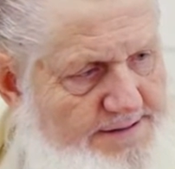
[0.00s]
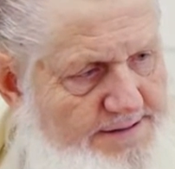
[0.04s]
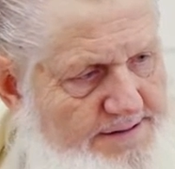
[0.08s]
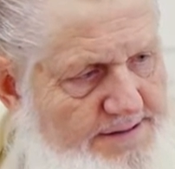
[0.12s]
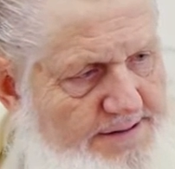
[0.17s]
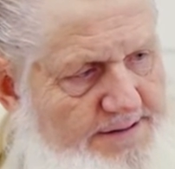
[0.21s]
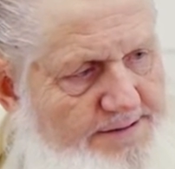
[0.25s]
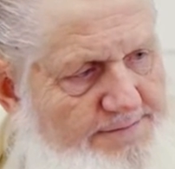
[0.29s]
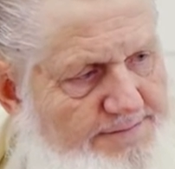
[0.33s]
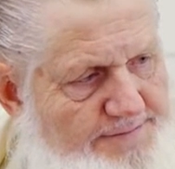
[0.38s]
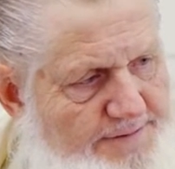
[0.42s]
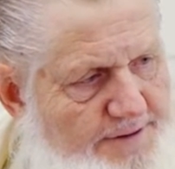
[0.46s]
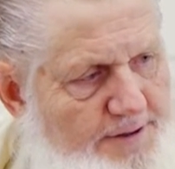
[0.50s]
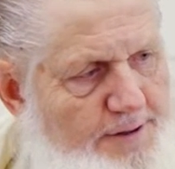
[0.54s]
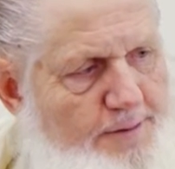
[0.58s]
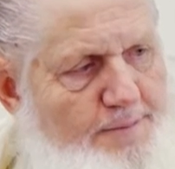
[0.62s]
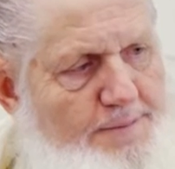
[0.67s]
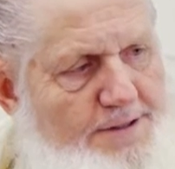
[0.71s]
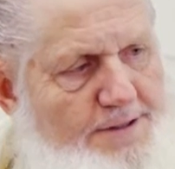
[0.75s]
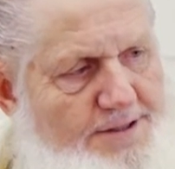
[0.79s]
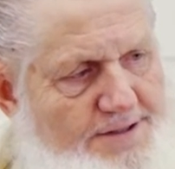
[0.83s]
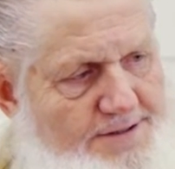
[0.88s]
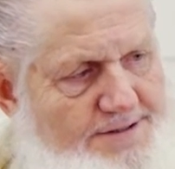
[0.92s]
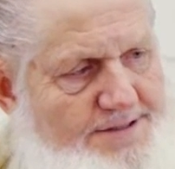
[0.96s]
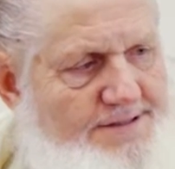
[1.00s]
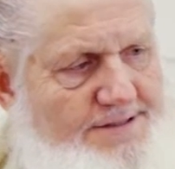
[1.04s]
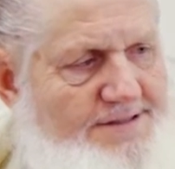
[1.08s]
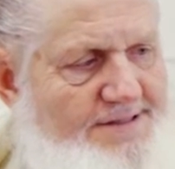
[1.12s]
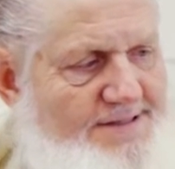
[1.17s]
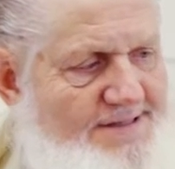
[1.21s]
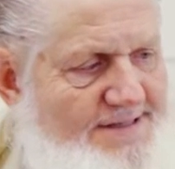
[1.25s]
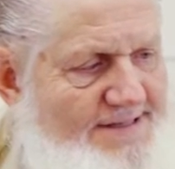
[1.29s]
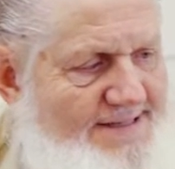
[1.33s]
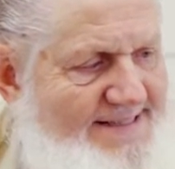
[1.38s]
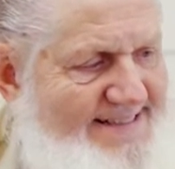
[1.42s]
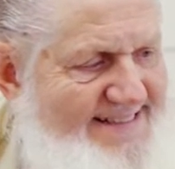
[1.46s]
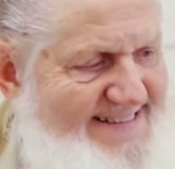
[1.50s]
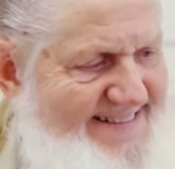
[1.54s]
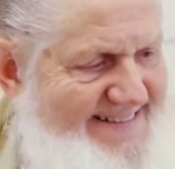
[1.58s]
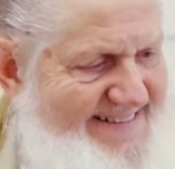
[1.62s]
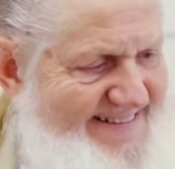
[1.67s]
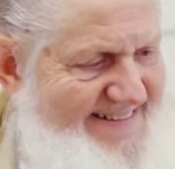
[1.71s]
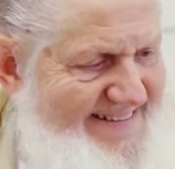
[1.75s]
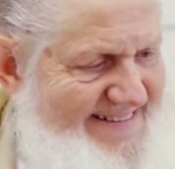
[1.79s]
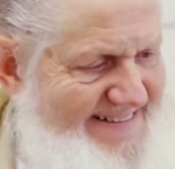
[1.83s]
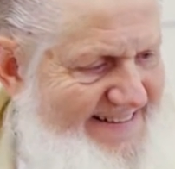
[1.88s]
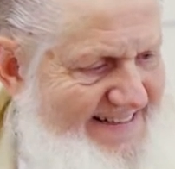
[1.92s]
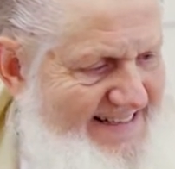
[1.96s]
the farmers.
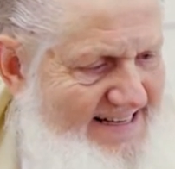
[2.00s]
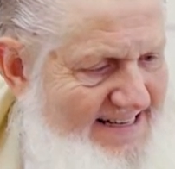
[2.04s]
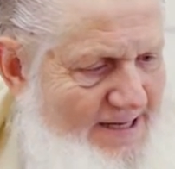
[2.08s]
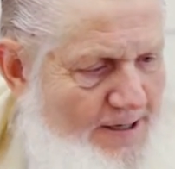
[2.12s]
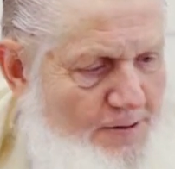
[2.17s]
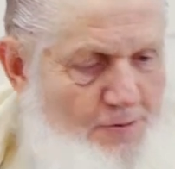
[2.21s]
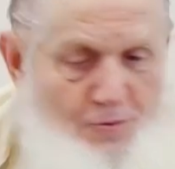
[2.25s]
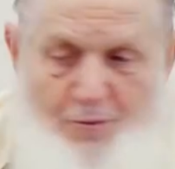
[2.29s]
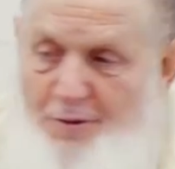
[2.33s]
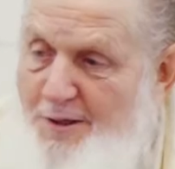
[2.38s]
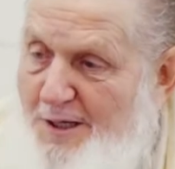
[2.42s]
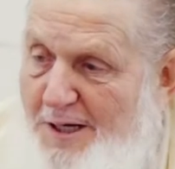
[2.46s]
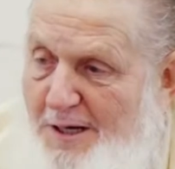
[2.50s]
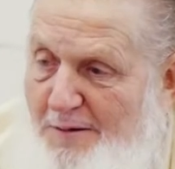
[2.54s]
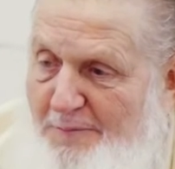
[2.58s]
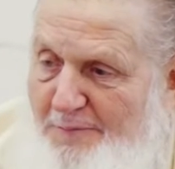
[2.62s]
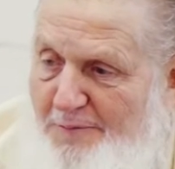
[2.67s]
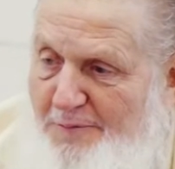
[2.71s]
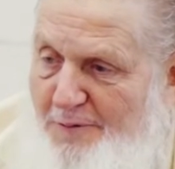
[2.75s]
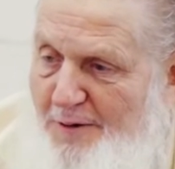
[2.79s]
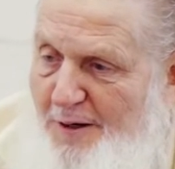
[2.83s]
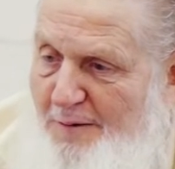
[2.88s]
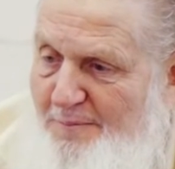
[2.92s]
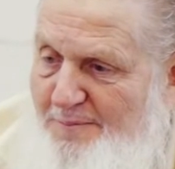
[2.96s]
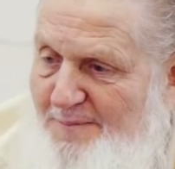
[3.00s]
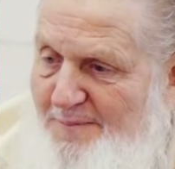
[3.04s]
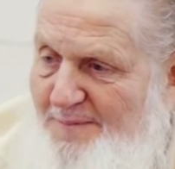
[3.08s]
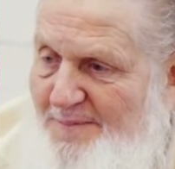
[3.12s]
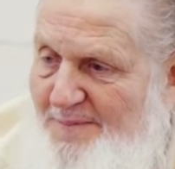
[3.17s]
That's where it comes from.